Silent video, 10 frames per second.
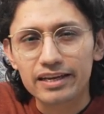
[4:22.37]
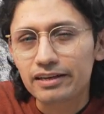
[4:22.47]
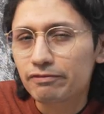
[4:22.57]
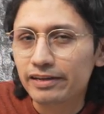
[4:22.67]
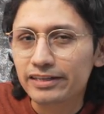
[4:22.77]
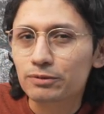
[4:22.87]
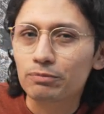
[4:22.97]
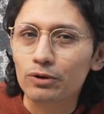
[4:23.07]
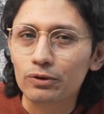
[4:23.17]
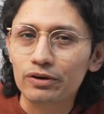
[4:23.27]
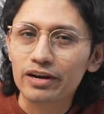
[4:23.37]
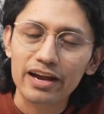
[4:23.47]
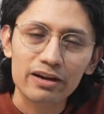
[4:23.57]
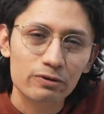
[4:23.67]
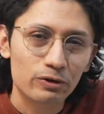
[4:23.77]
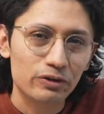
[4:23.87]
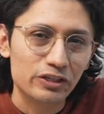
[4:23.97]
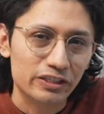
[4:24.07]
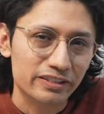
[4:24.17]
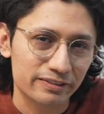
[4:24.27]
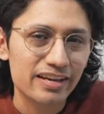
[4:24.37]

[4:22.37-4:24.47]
it feels more encouraging.